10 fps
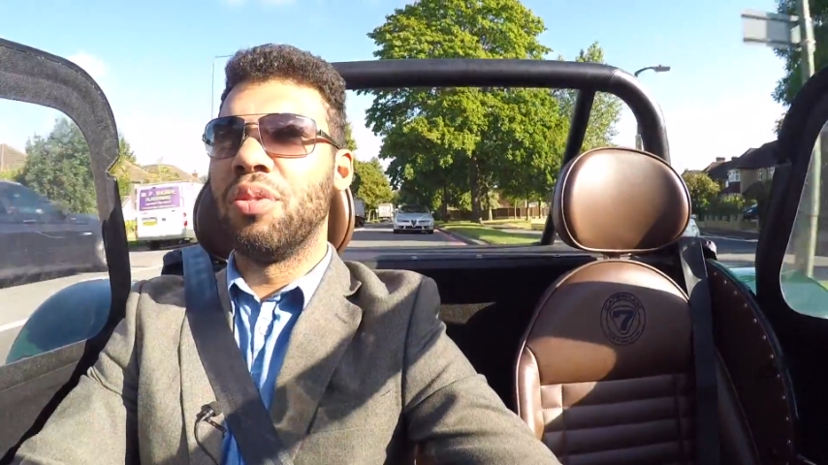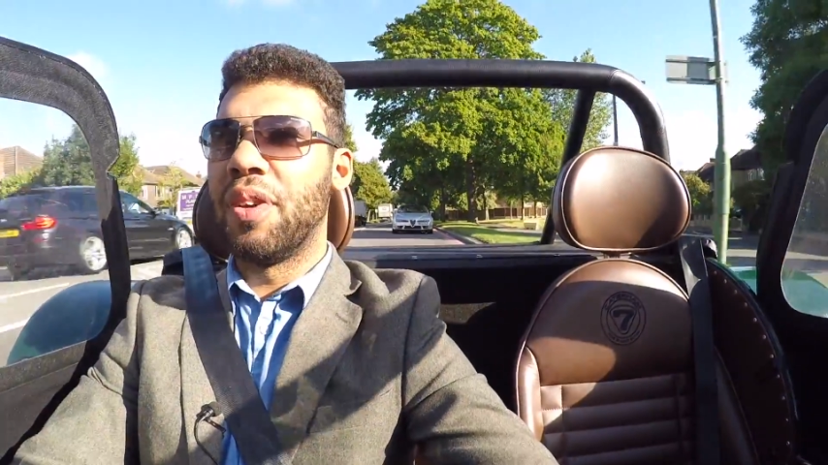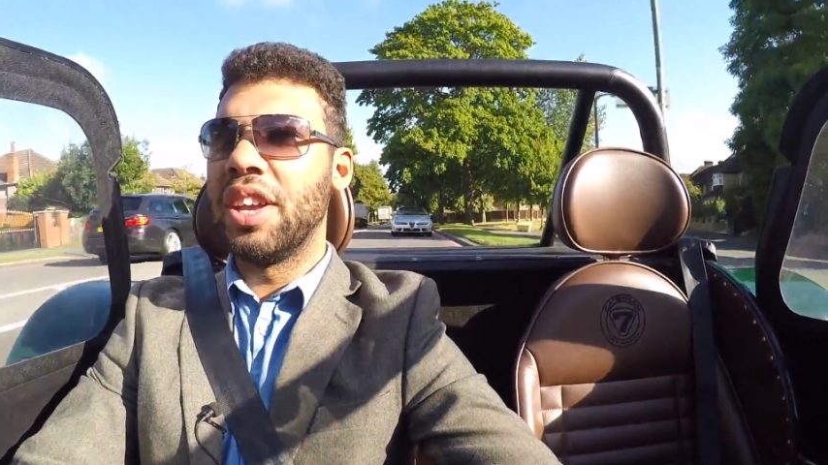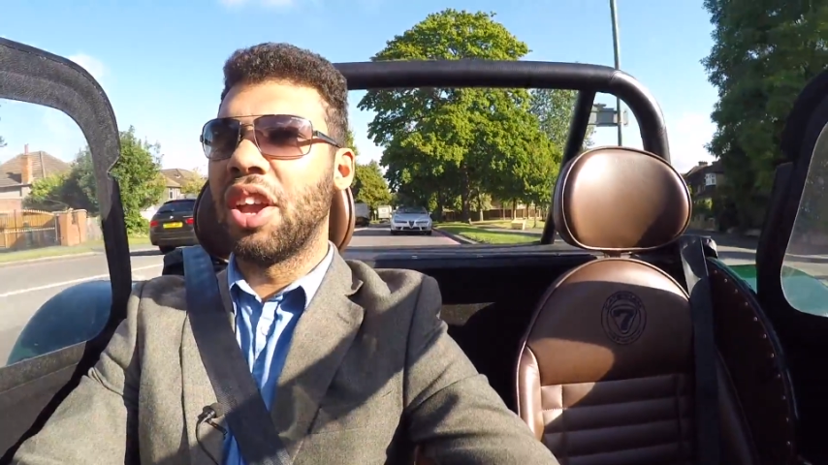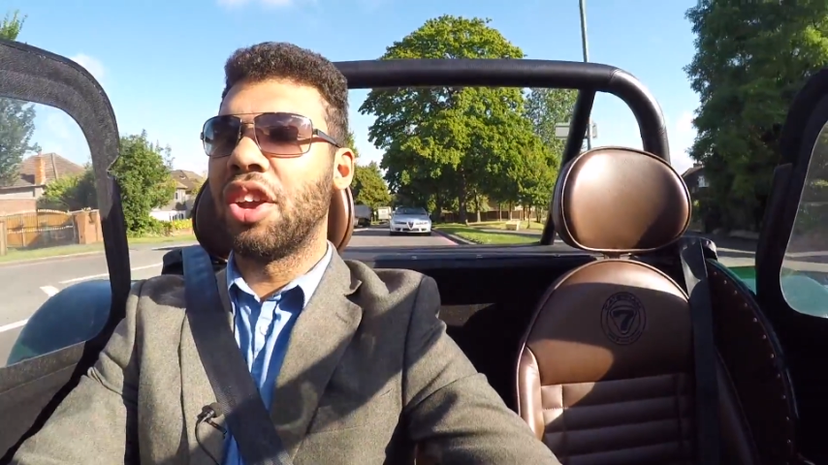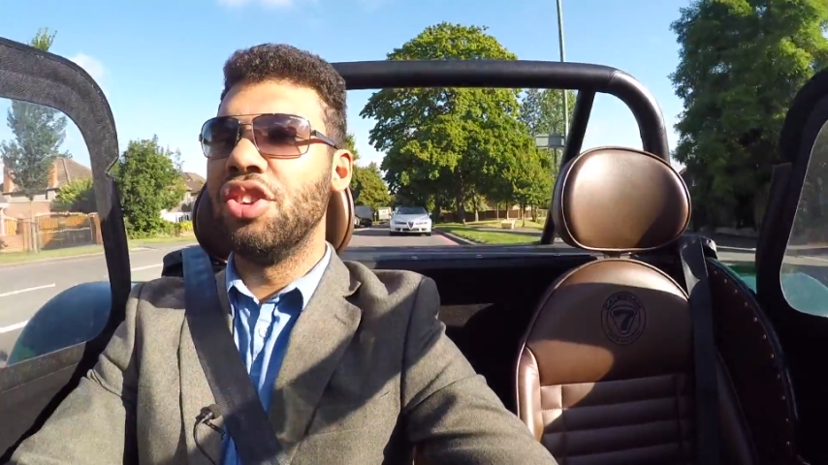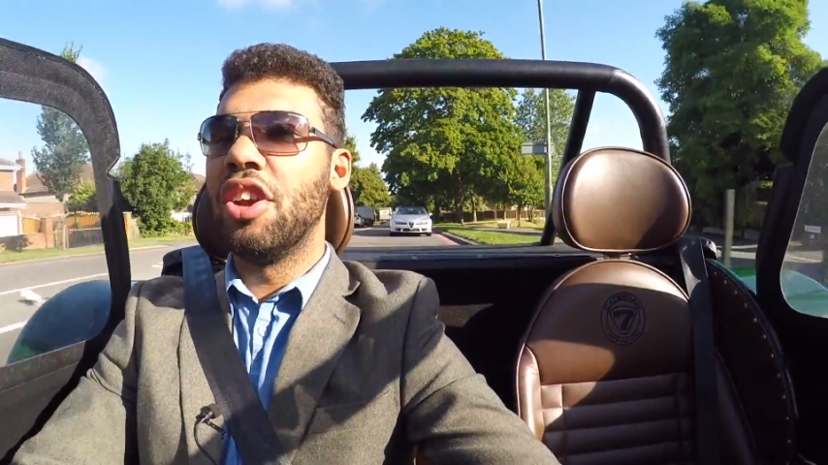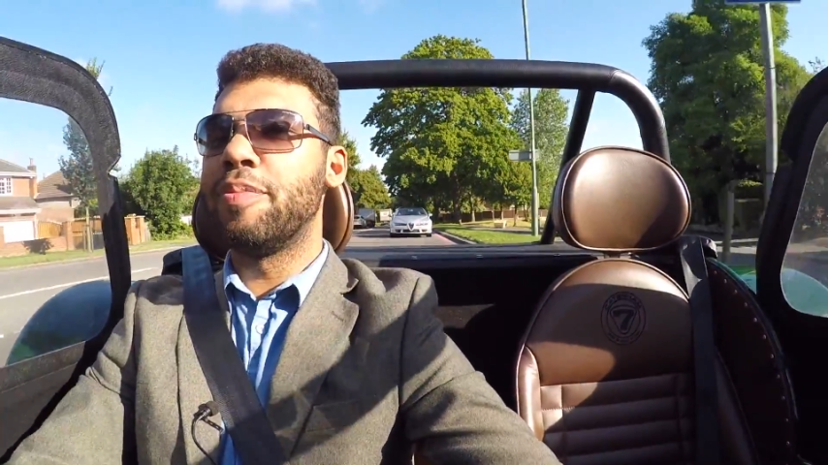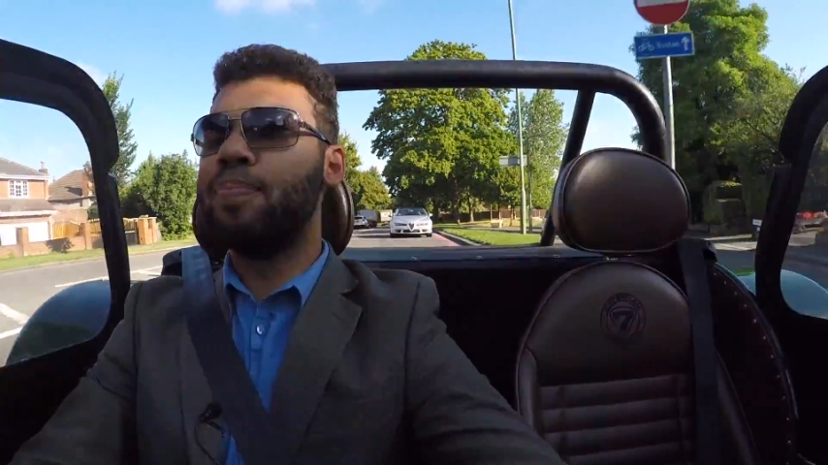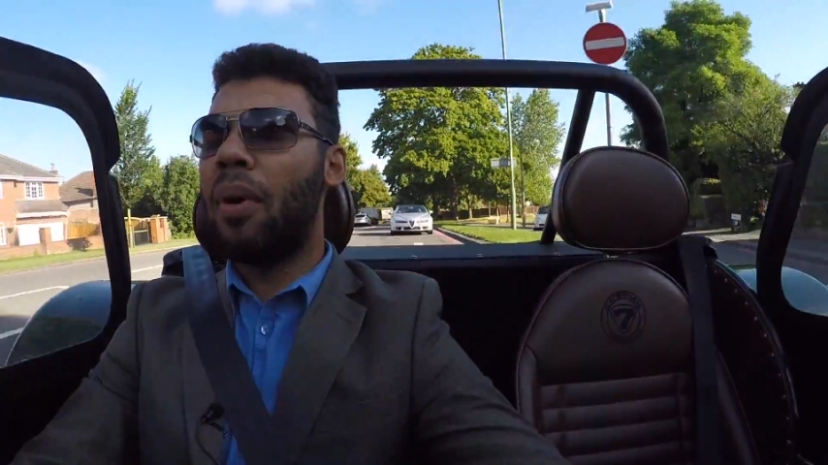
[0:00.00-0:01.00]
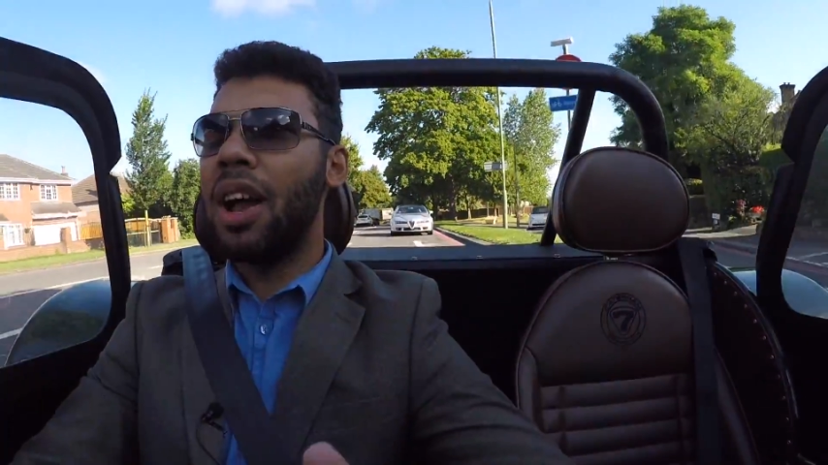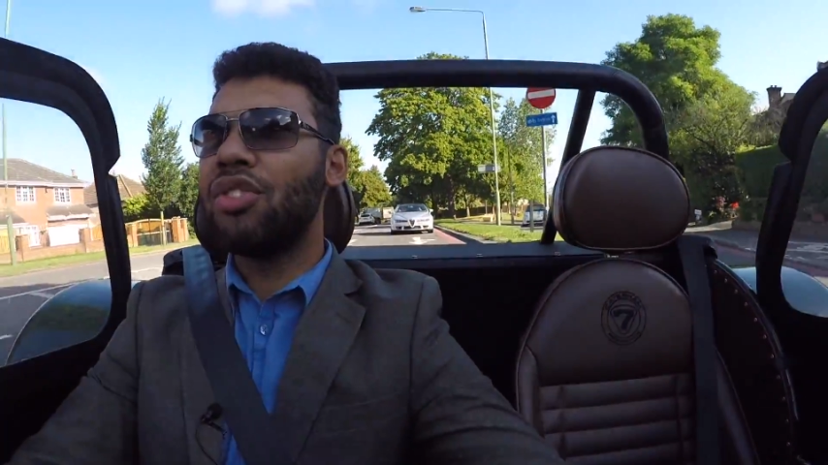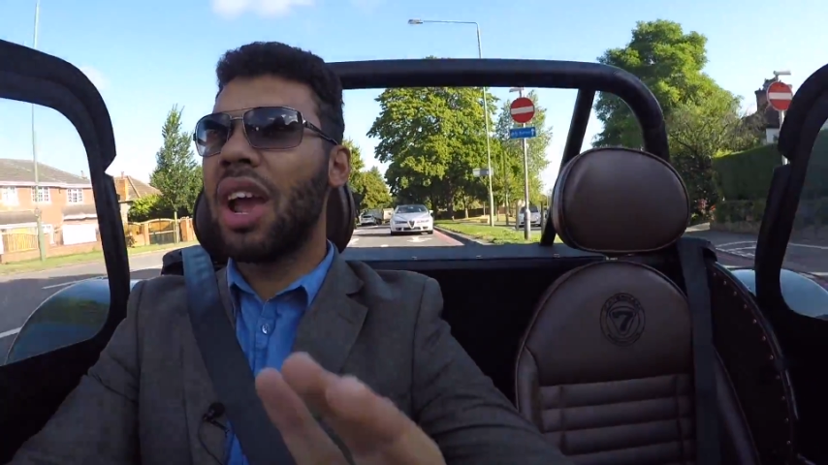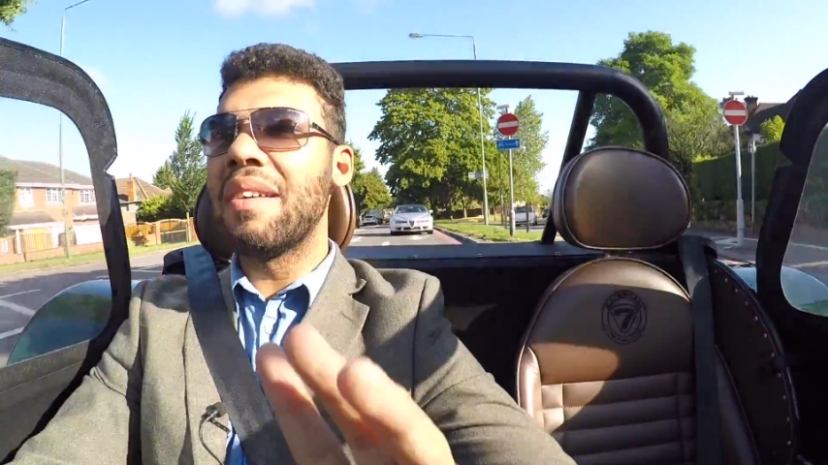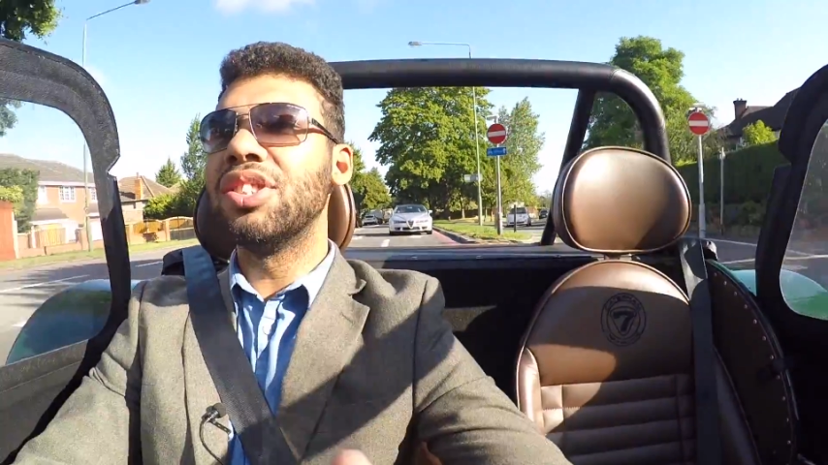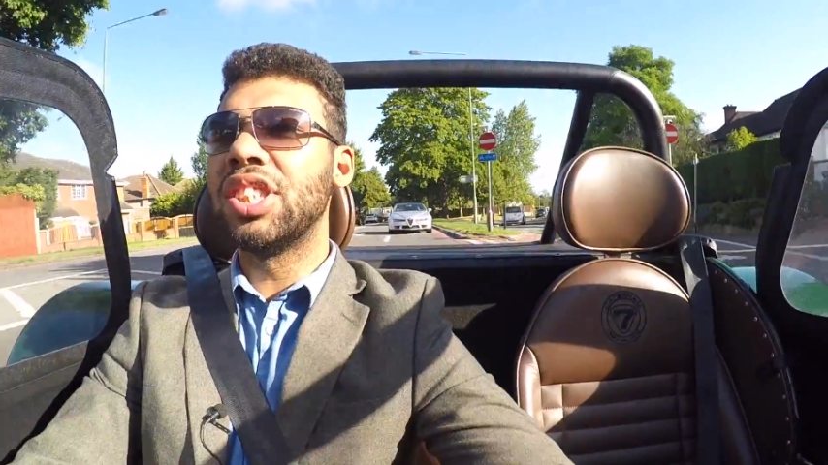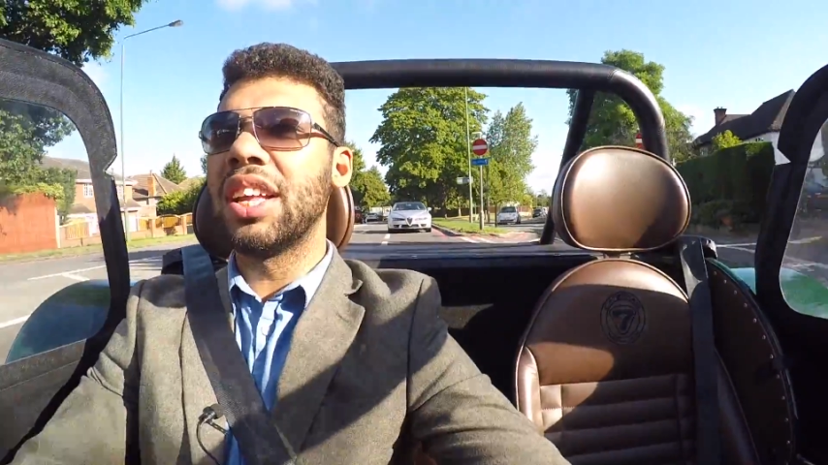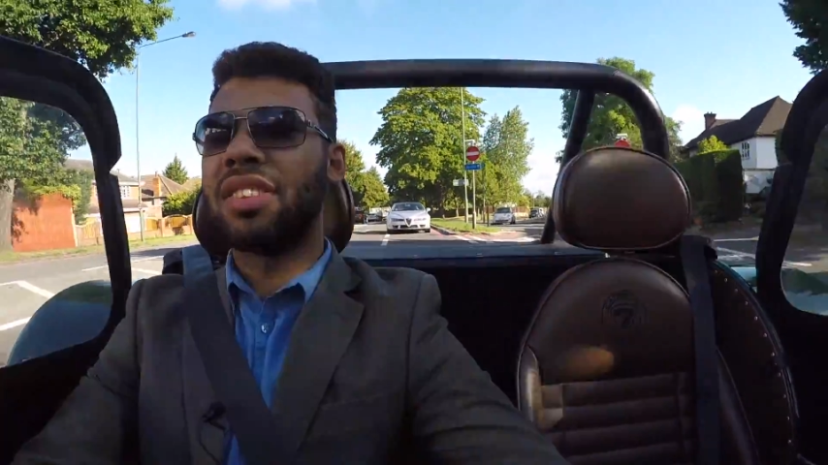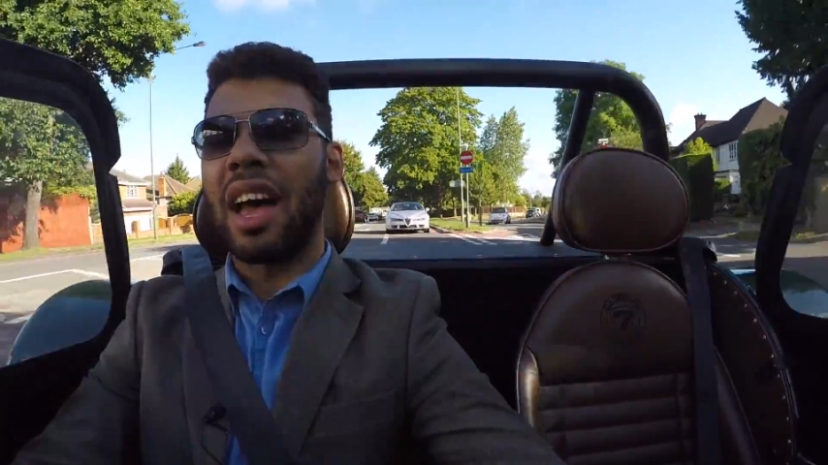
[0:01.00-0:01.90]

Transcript: thing you can use. Mind you, having said